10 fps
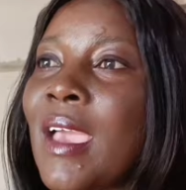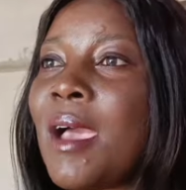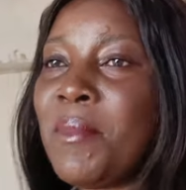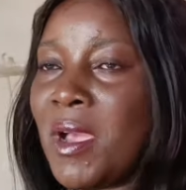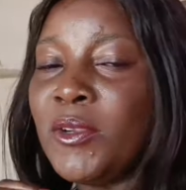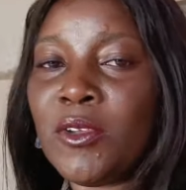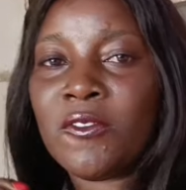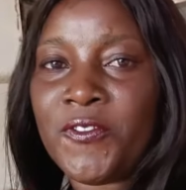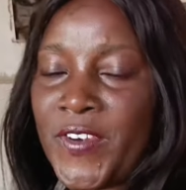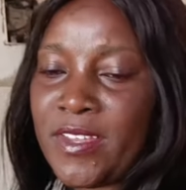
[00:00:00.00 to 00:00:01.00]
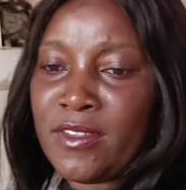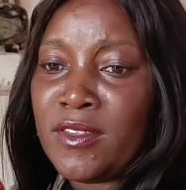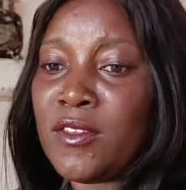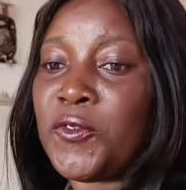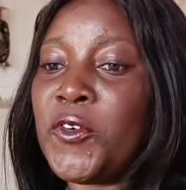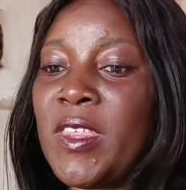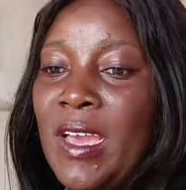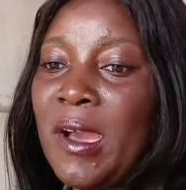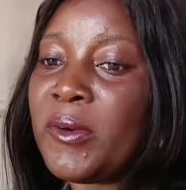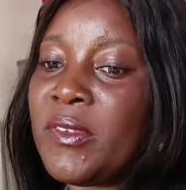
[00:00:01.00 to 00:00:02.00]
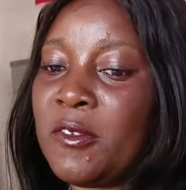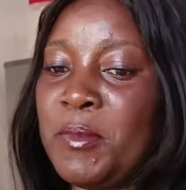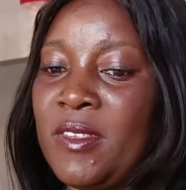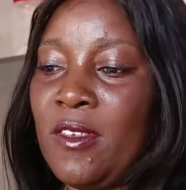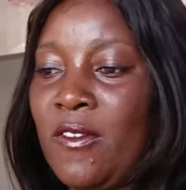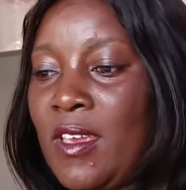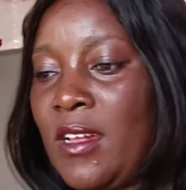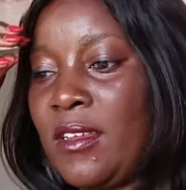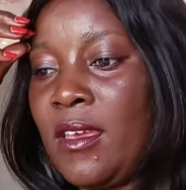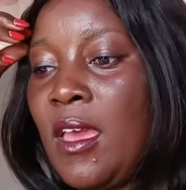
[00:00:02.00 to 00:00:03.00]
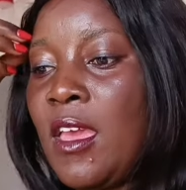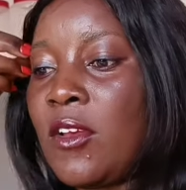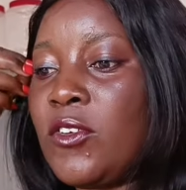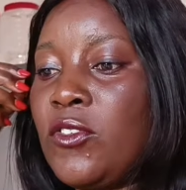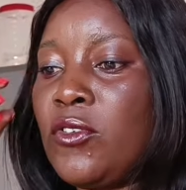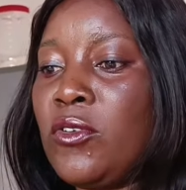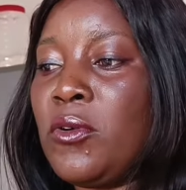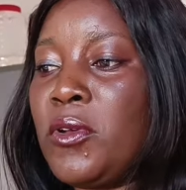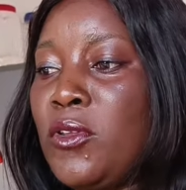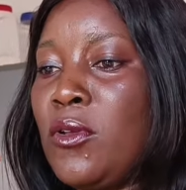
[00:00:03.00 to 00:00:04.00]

I'm out of funds for the house specifically, because you know when